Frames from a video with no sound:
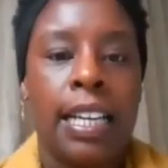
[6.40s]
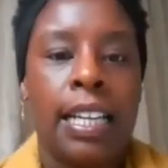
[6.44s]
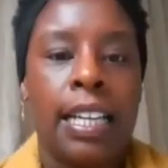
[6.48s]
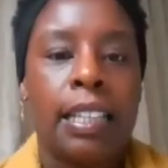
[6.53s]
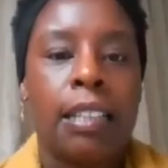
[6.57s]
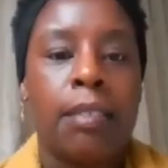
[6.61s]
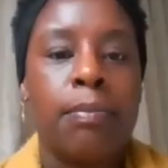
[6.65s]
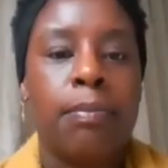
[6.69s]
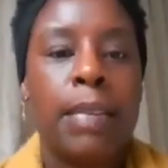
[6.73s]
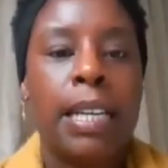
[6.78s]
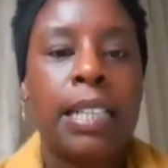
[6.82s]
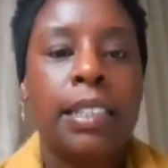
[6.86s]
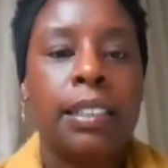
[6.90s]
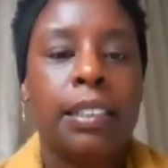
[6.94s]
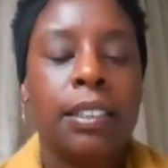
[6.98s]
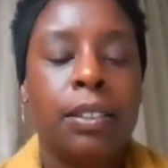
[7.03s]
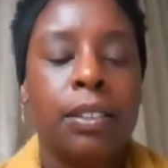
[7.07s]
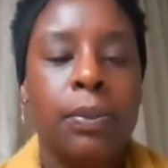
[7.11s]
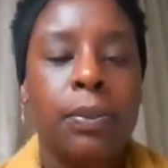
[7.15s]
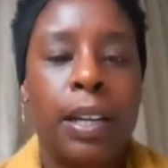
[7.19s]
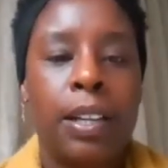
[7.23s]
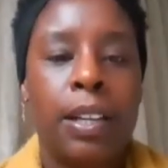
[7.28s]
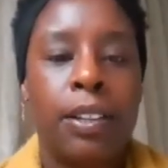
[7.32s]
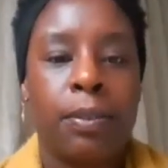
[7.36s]
the mental
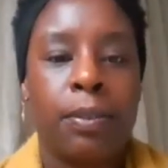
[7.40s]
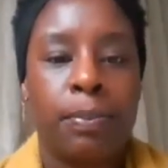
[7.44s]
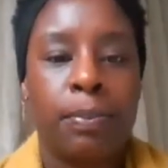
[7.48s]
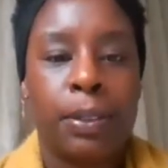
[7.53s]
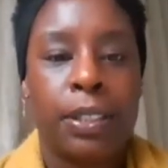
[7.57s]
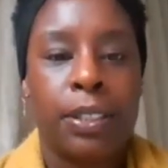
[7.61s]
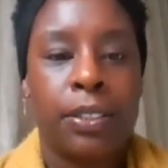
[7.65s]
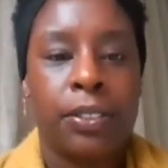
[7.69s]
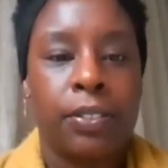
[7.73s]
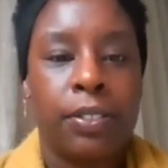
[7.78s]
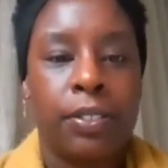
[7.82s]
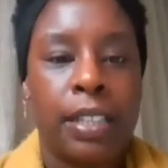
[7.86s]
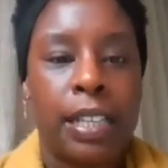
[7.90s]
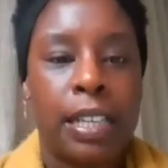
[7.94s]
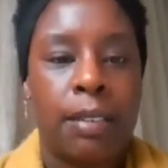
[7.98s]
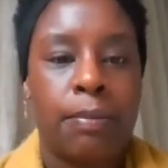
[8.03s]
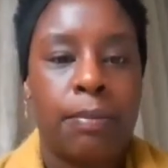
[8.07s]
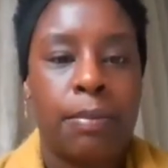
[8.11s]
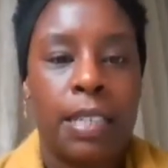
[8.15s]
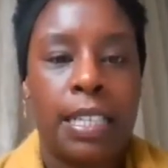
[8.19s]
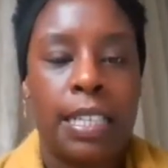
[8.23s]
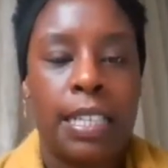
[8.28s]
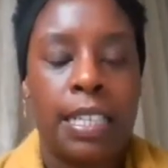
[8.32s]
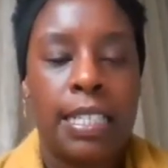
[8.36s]
wealth program
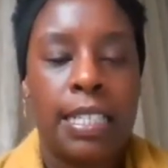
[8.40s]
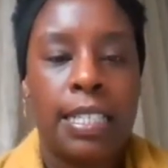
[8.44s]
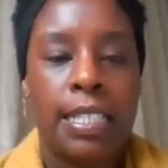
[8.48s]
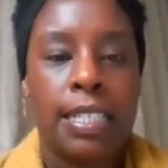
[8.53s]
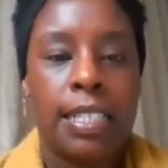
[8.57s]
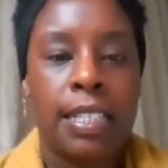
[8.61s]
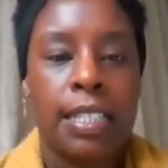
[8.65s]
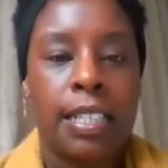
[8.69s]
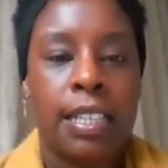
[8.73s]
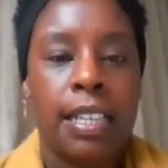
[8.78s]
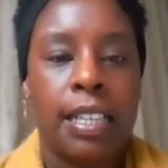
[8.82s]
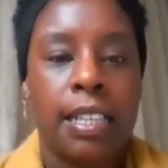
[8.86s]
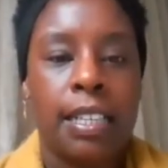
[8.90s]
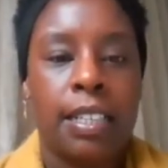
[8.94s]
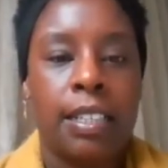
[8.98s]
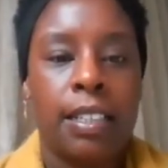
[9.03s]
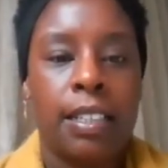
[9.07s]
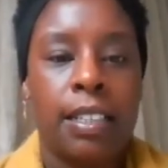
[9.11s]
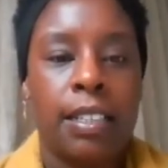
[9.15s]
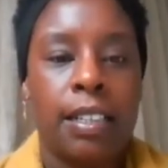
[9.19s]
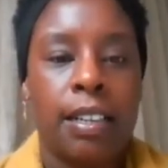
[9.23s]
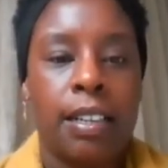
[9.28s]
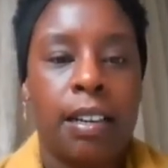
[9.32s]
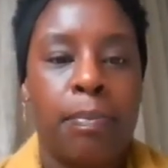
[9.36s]
is uh,
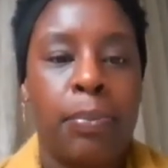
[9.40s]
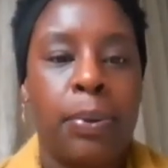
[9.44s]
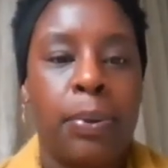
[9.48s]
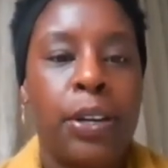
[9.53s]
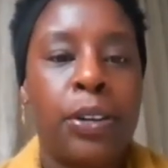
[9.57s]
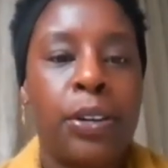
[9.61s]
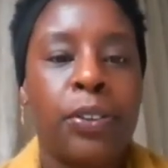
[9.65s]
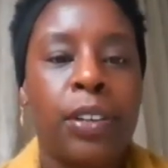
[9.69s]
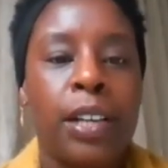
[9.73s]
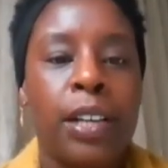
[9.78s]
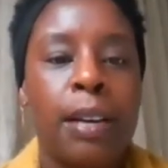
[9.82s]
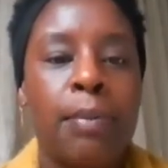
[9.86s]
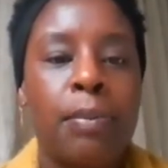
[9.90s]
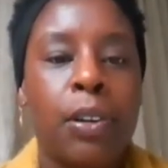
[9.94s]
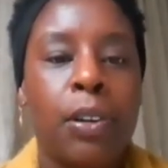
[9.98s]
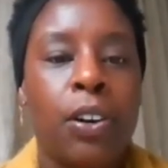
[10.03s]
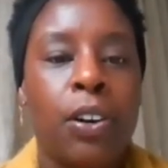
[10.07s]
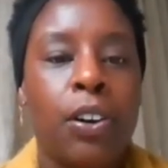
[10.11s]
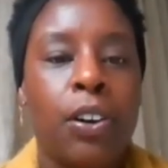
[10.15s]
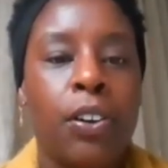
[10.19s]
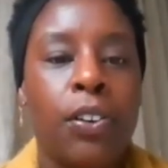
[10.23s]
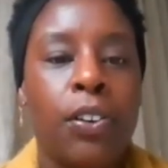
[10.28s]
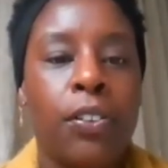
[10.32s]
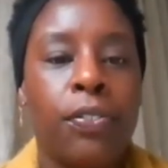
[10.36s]
a program
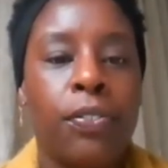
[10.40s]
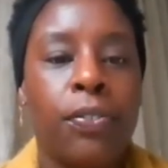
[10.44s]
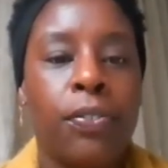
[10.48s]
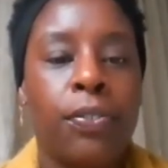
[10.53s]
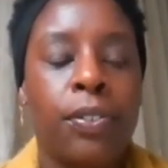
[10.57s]
of